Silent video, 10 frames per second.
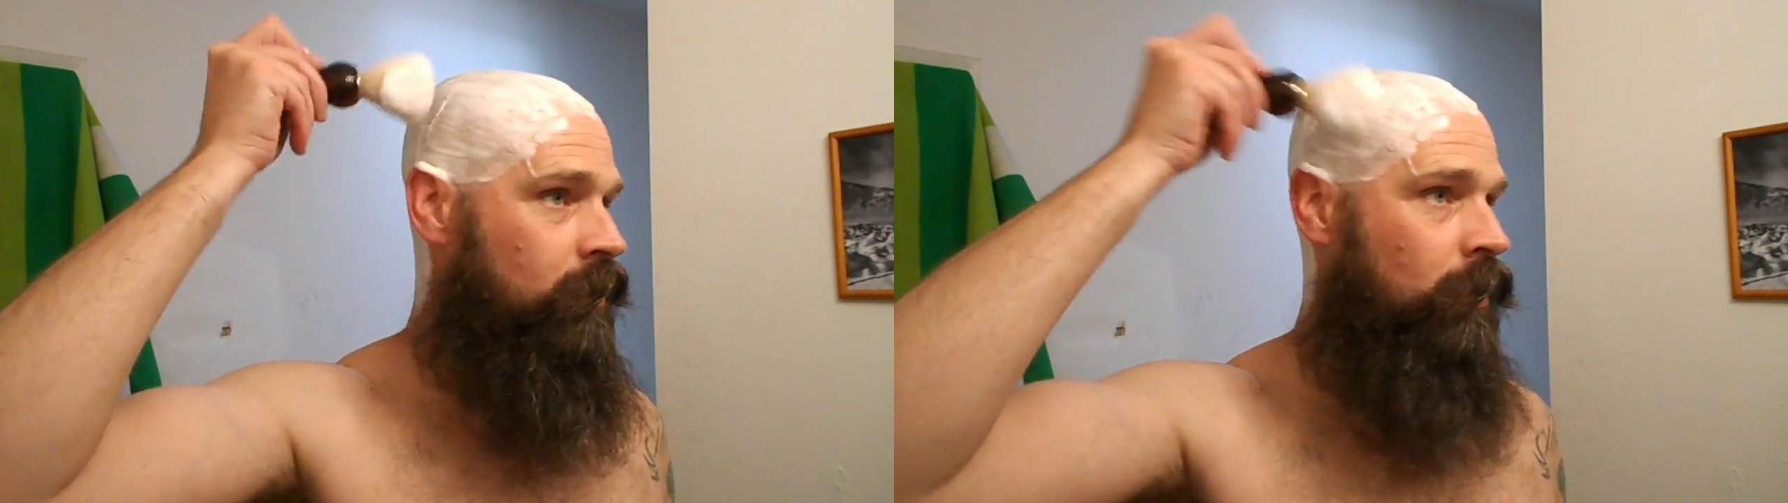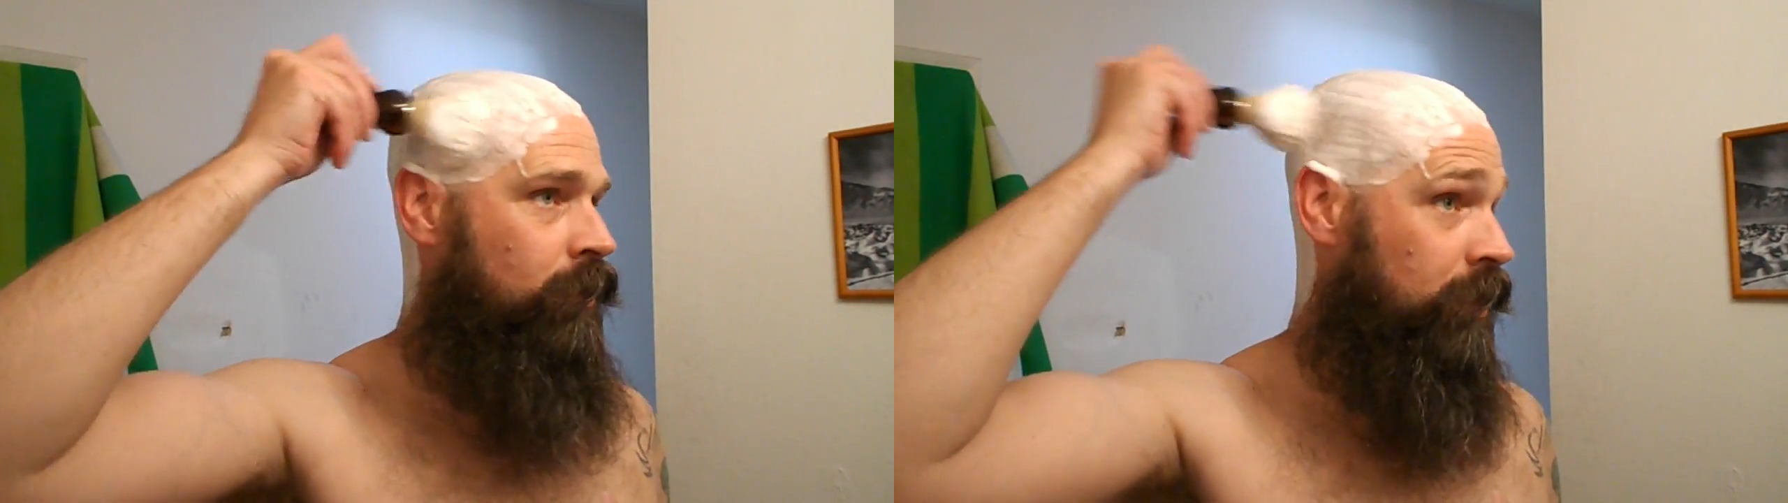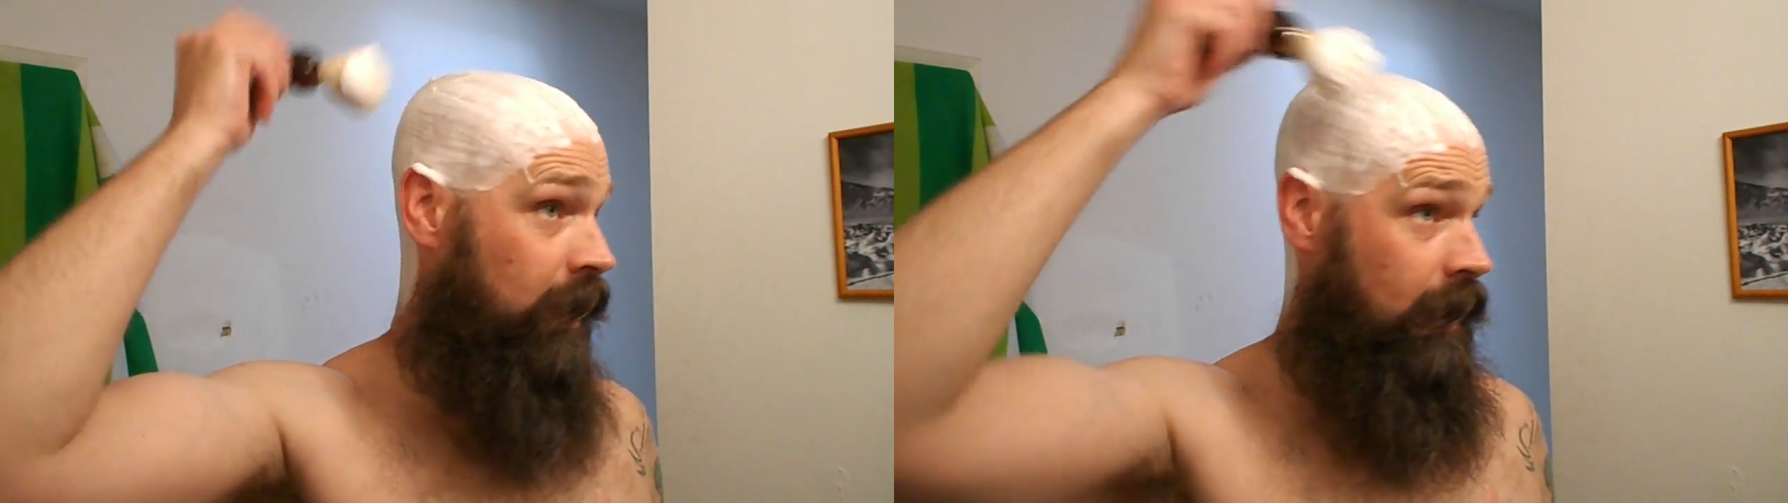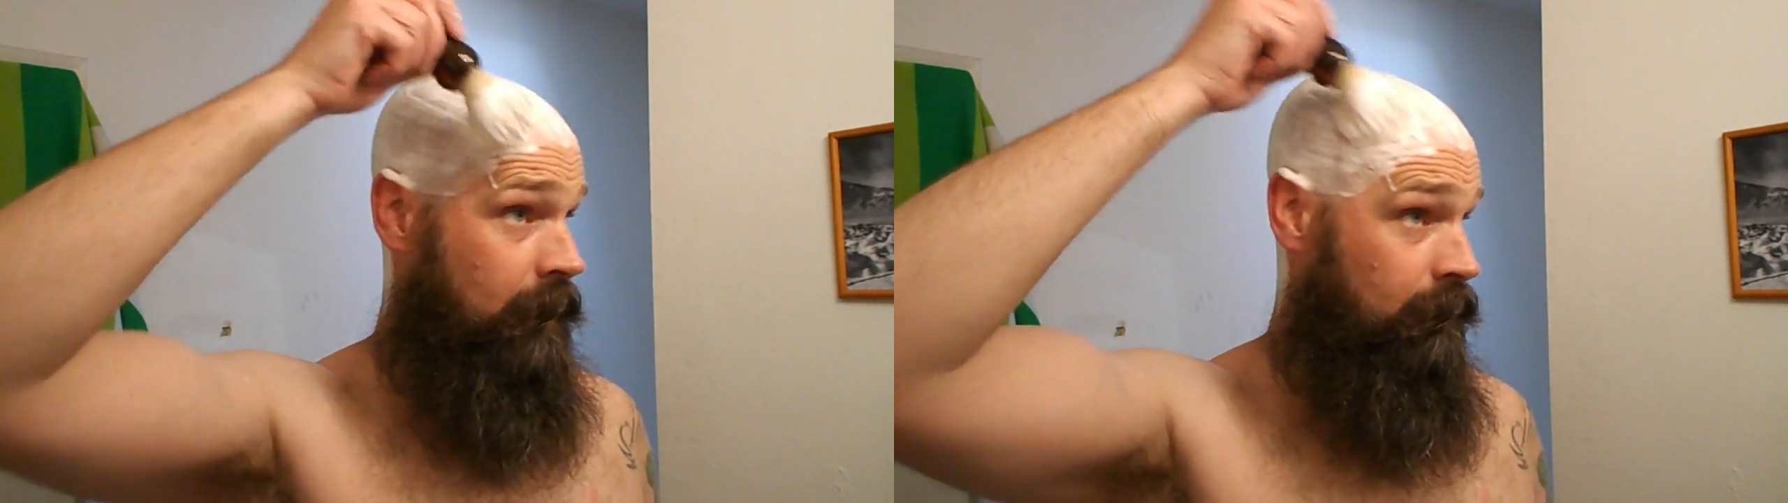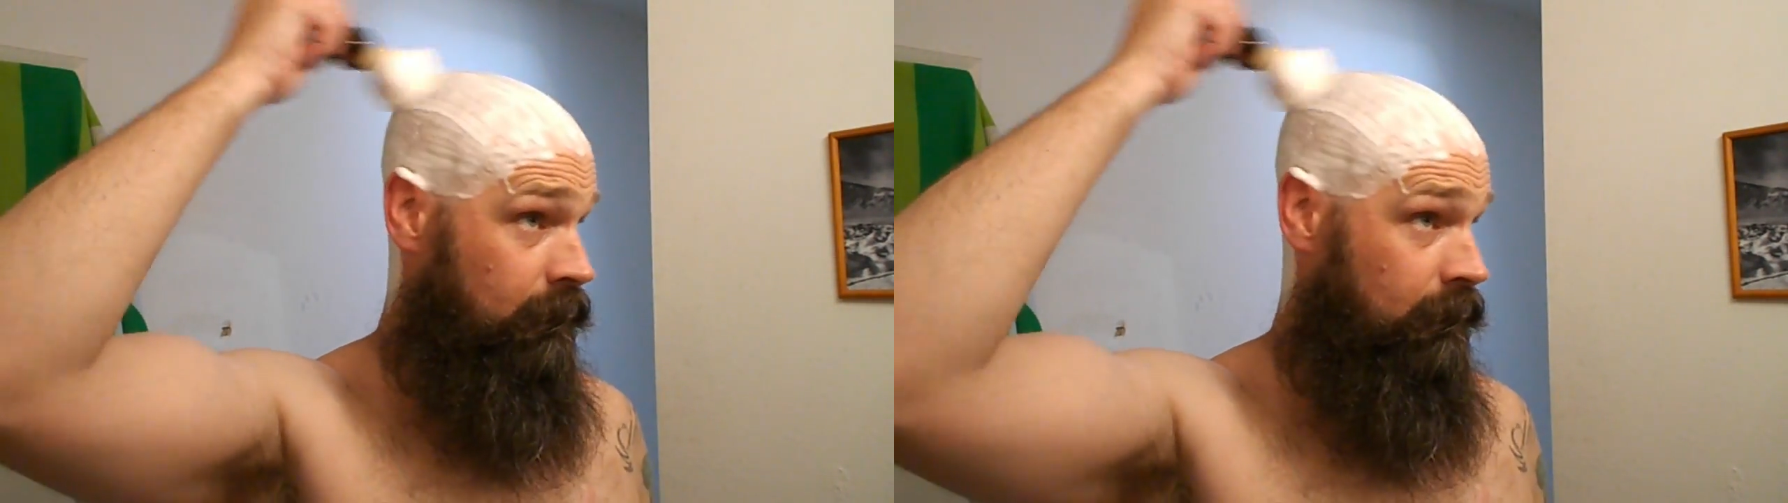no shame